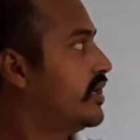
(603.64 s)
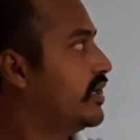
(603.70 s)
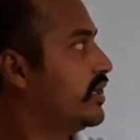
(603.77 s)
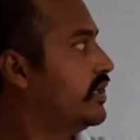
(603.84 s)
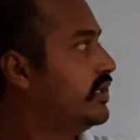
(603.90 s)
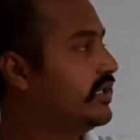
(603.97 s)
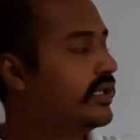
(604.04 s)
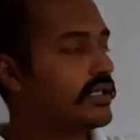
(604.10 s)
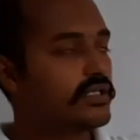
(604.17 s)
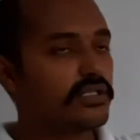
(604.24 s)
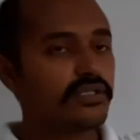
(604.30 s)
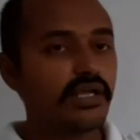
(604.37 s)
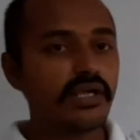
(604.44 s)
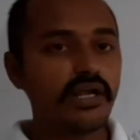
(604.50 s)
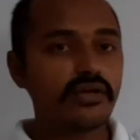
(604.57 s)
here
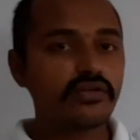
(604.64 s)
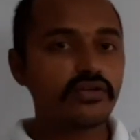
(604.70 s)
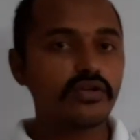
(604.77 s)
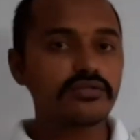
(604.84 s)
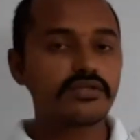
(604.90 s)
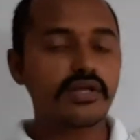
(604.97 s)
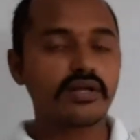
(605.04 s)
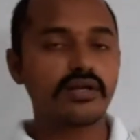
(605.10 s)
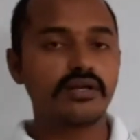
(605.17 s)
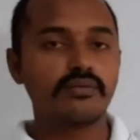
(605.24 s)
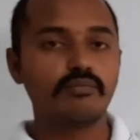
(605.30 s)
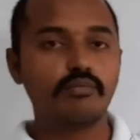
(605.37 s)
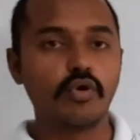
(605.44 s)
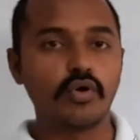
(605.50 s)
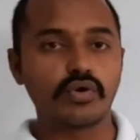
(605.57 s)
the electrons are
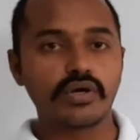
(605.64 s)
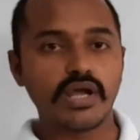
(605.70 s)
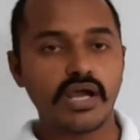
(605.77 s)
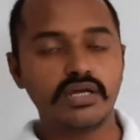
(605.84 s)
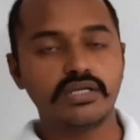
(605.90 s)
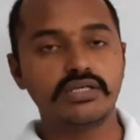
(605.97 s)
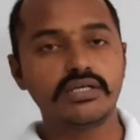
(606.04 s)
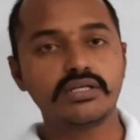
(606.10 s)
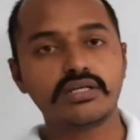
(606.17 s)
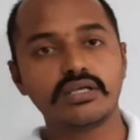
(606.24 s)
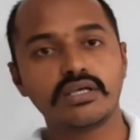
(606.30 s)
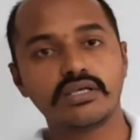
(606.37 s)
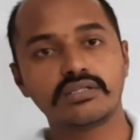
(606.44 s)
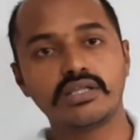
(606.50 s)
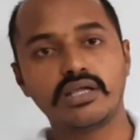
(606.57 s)
more and here
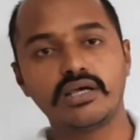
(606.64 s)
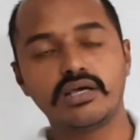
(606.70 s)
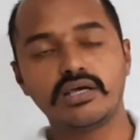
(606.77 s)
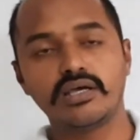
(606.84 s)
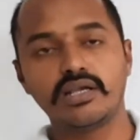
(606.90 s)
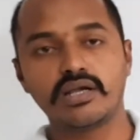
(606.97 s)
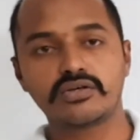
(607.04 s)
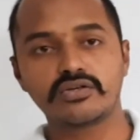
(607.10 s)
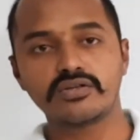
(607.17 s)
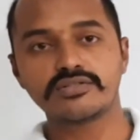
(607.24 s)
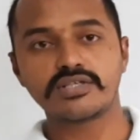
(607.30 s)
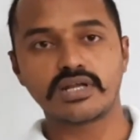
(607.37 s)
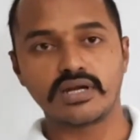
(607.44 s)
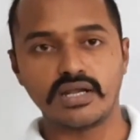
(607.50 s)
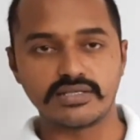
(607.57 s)
the electrons
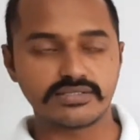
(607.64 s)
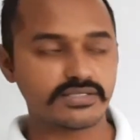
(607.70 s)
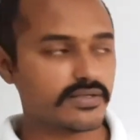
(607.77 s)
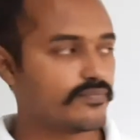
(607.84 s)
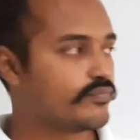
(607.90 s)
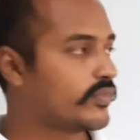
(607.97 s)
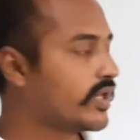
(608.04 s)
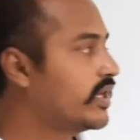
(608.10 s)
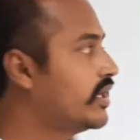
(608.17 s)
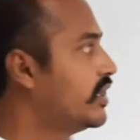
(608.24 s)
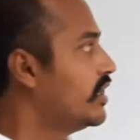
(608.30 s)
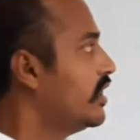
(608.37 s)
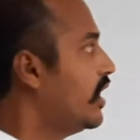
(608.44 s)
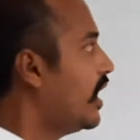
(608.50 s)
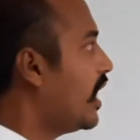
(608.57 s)
are less.
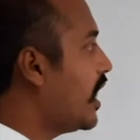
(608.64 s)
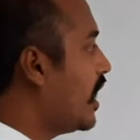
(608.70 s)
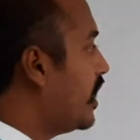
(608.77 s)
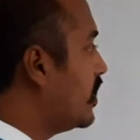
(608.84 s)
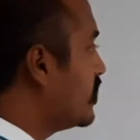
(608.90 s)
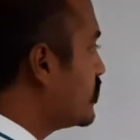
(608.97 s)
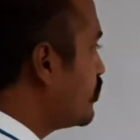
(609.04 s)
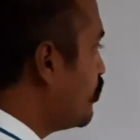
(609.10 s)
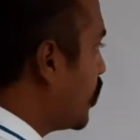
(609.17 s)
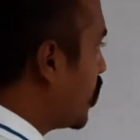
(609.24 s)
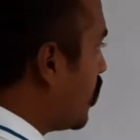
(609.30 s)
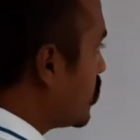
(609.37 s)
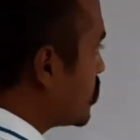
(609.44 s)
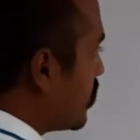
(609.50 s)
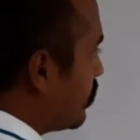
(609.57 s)

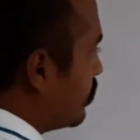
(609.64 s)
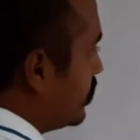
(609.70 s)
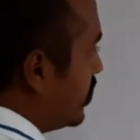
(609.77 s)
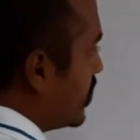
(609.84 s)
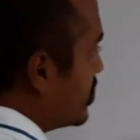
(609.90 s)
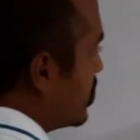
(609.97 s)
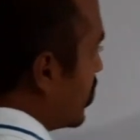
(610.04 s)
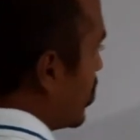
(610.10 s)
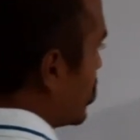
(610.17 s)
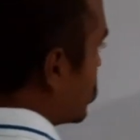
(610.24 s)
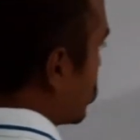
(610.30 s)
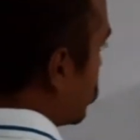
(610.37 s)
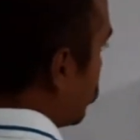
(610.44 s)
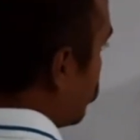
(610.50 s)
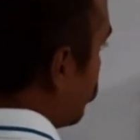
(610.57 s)
Because of this
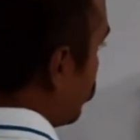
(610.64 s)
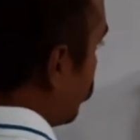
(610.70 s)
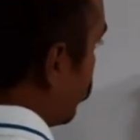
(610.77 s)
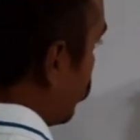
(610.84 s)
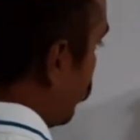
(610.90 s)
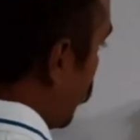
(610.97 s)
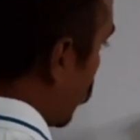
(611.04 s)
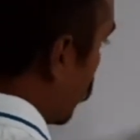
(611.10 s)
reason,